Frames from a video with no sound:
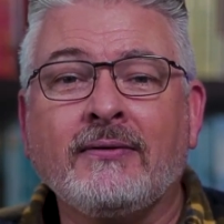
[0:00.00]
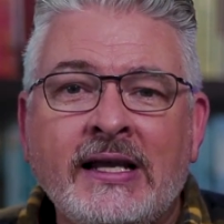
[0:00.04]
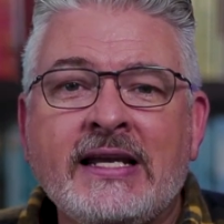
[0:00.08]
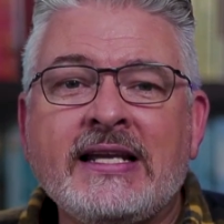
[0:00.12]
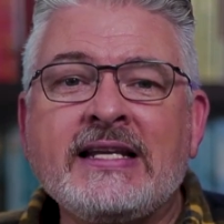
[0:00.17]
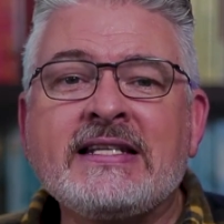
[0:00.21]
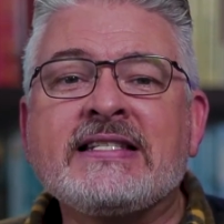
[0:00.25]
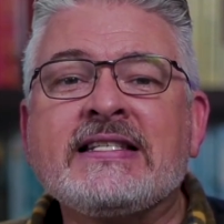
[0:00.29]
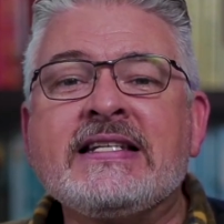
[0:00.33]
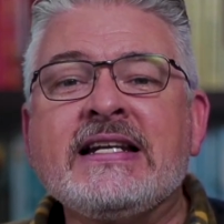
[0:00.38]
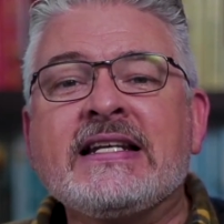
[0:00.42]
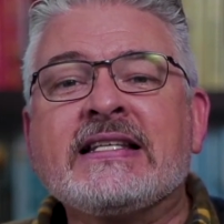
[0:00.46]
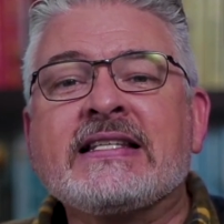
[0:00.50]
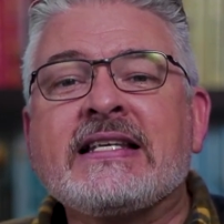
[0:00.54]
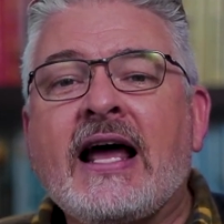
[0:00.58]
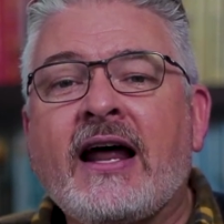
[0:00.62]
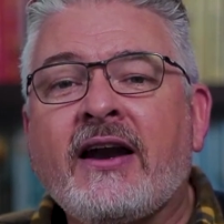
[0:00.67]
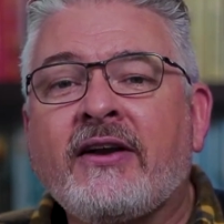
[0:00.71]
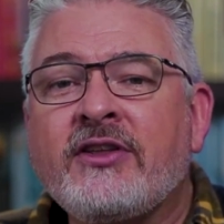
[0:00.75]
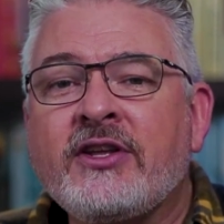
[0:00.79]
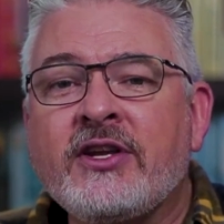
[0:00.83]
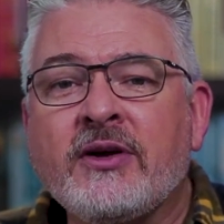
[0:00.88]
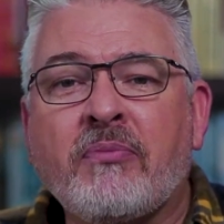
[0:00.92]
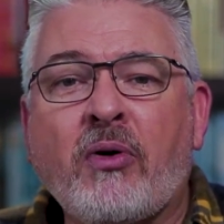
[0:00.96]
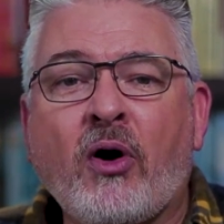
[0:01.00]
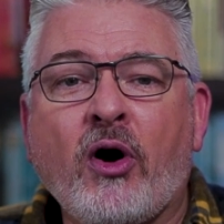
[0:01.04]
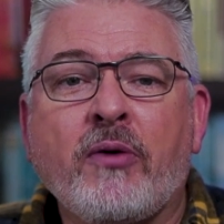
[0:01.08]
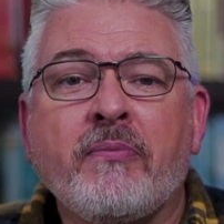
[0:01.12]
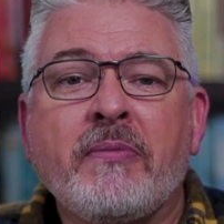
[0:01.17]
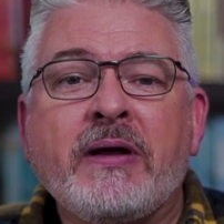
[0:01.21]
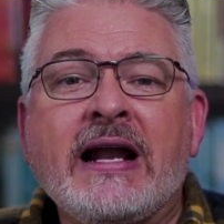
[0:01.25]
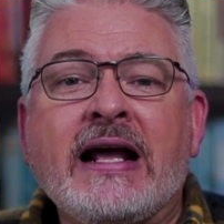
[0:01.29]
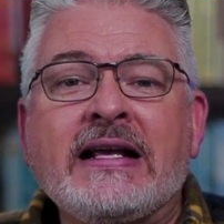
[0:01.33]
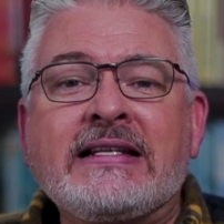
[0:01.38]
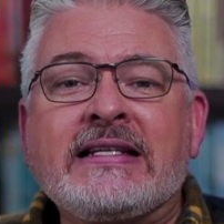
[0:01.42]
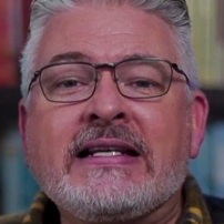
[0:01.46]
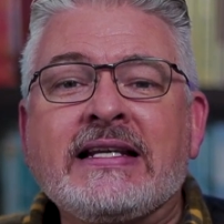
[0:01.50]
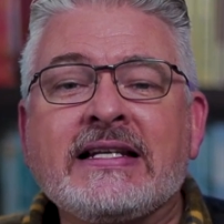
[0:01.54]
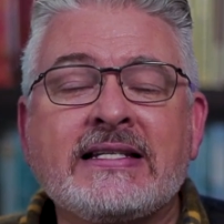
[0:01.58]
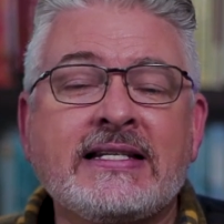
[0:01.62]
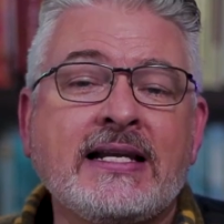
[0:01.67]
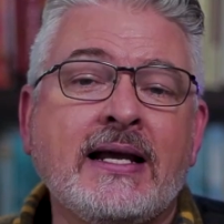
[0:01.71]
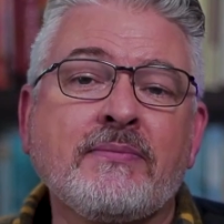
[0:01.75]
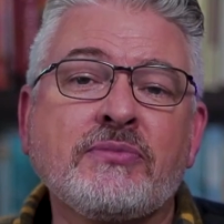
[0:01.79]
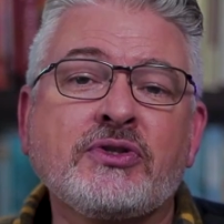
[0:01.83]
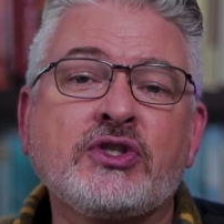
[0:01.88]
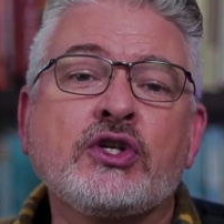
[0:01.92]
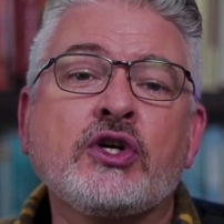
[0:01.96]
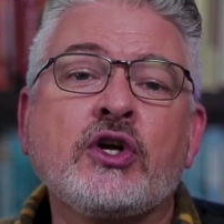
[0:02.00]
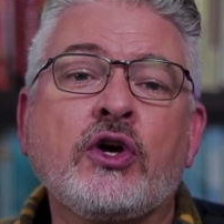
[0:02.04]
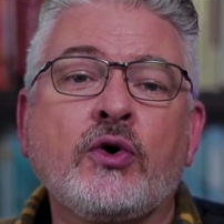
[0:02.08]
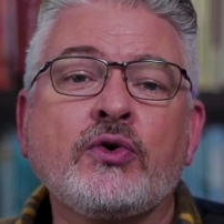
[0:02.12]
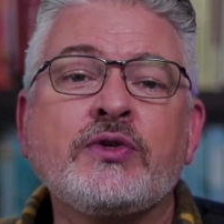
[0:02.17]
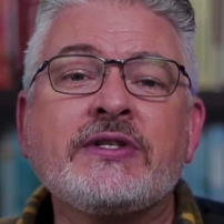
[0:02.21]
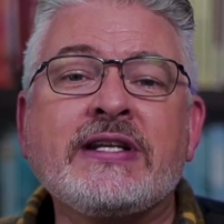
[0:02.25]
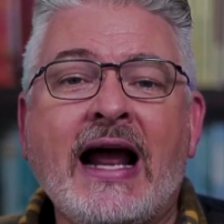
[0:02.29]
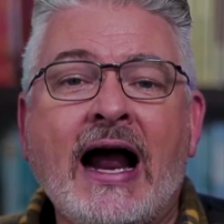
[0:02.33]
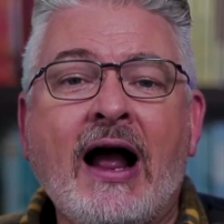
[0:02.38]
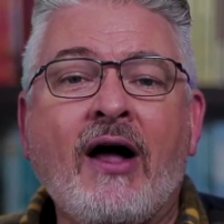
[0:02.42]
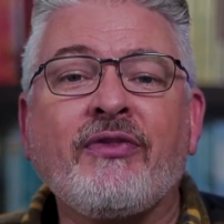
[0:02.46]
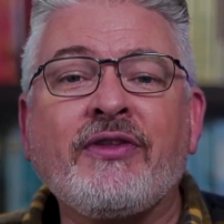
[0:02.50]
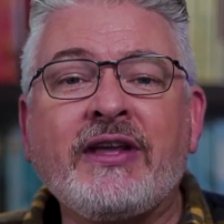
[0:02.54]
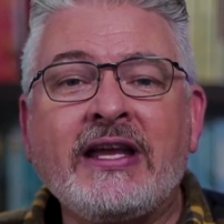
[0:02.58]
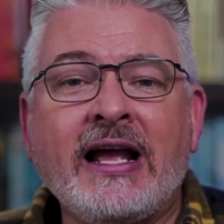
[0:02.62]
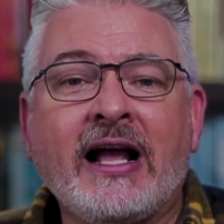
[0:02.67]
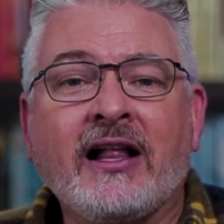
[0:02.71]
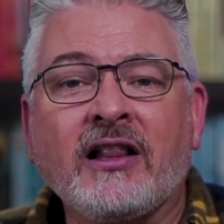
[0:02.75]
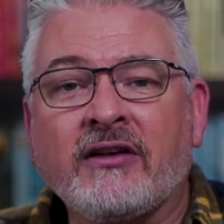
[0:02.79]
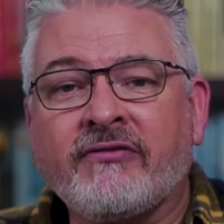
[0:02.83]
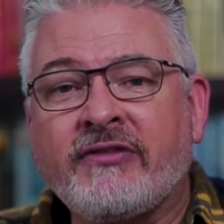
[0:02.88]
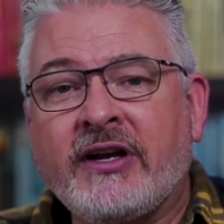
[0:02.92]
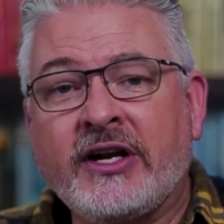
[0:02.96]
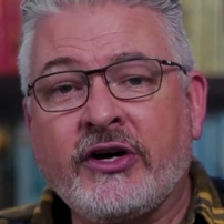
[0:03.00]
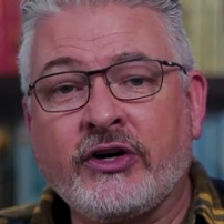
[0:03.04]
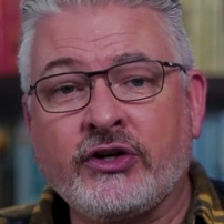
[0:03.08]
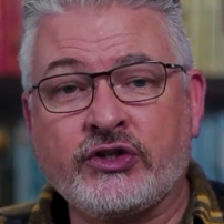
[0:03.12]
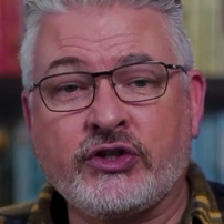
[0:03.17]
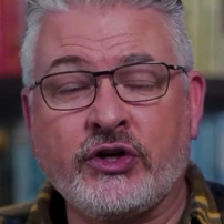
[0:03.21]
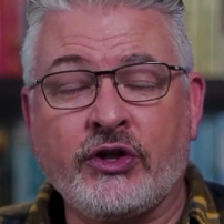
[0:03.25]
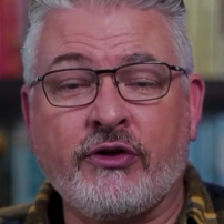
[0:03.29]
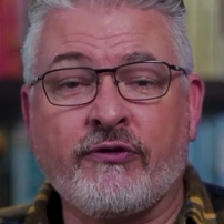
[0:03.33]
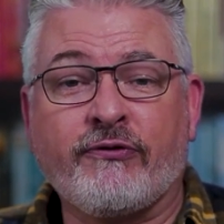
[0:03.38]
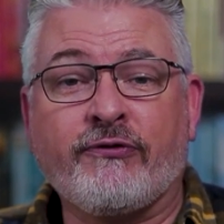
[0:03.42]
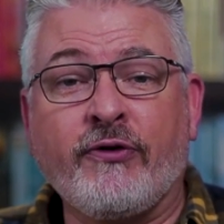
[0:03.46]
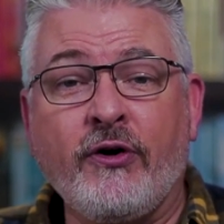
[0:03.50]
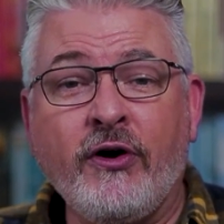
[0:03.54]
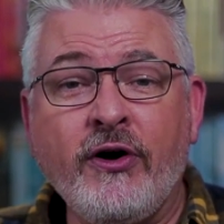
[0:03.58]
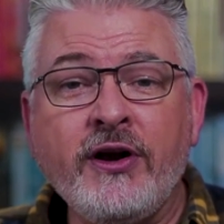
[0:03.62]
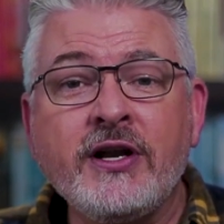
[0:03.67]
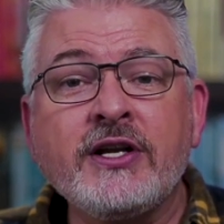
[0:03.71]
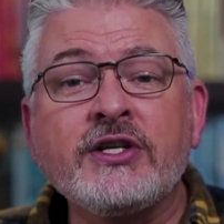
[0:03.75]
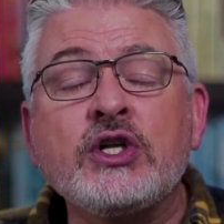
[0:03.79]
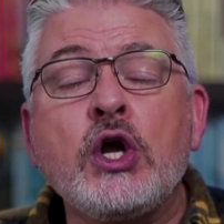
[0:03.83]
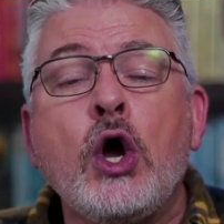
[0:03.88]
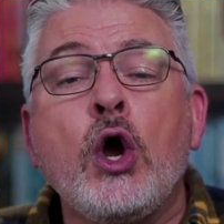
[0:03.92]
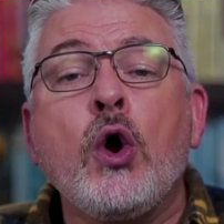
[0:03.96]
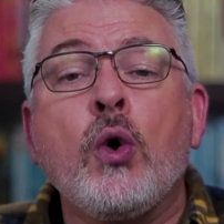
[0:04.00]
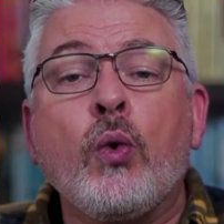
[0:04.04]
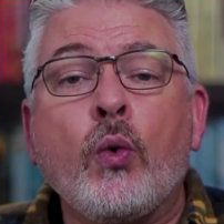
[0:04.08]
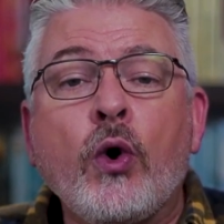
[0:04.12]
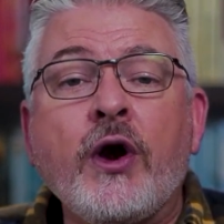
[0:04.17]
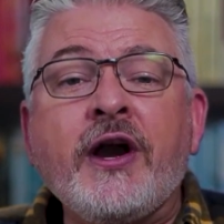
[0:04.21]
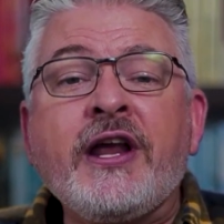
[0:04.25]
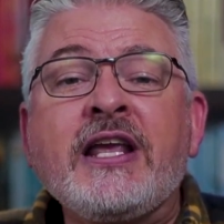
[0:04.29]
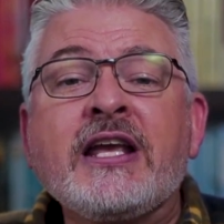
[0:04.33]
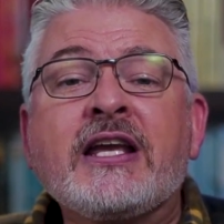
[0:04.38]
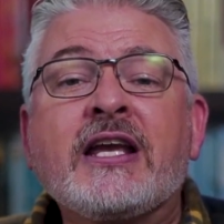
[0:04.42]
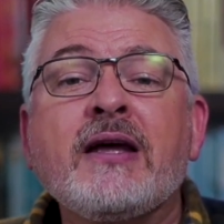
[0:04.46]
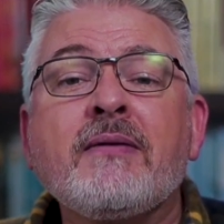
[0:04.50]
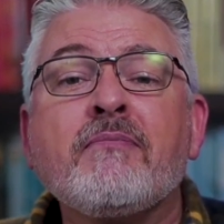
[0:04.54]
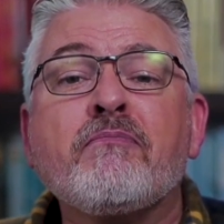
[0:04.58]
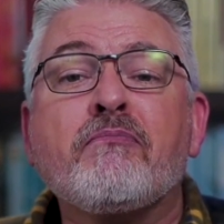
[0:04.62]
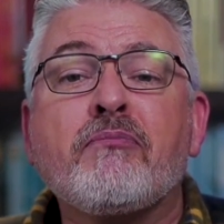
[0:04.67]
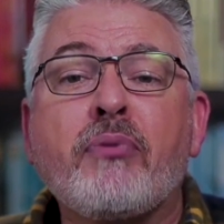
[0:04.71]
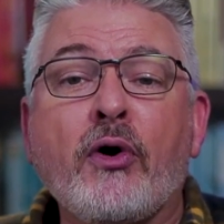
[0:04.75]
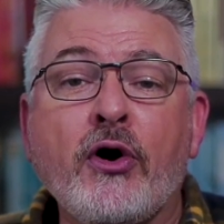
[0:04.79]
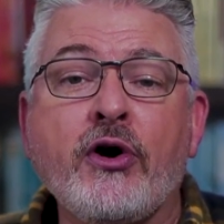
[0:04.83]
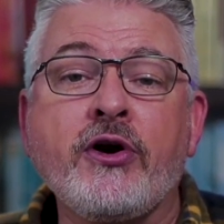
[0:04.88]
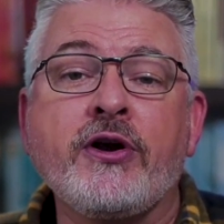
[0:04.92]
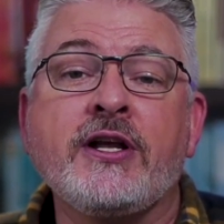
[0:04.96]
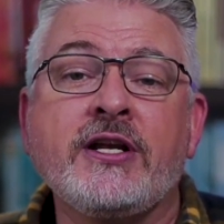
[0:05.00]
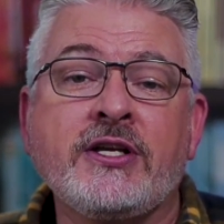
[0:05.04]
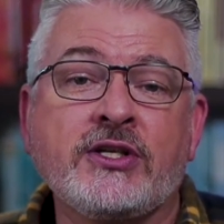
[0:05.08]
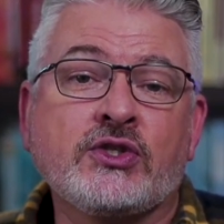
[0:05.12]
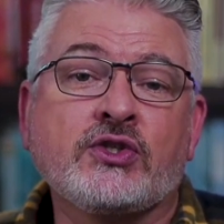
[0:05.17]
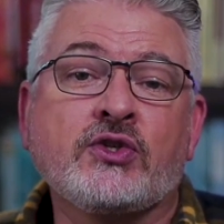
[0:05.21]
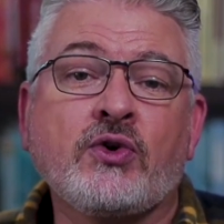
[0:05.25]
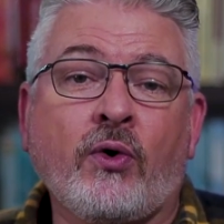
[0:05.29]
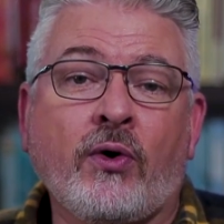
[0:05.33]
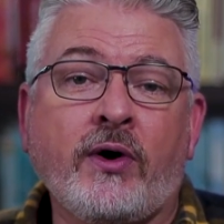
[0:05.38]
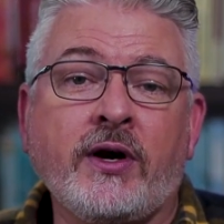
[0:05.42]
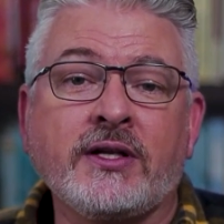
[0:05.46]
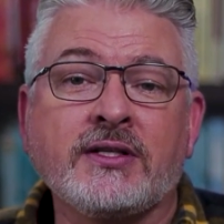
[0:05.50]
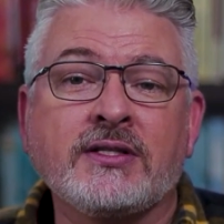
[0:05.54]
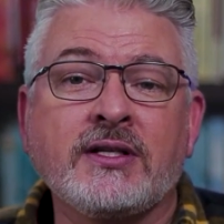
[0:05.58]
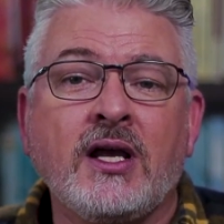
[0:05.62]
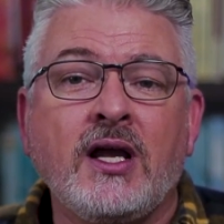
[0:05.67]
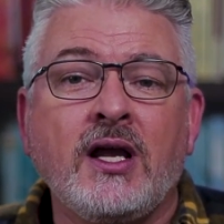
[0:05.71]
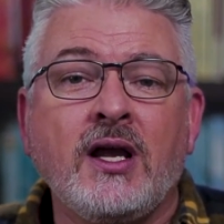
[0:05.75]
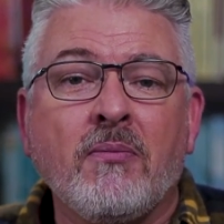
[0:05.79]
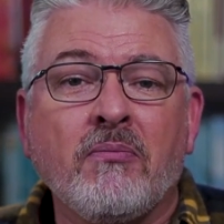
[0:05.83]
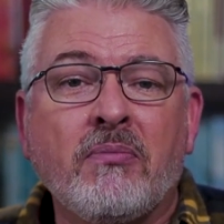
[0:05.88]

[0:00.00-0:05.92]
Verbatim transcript: He sneaks out of the apartment as he attempts to go down the elevator to the furnace where he can burn his stories.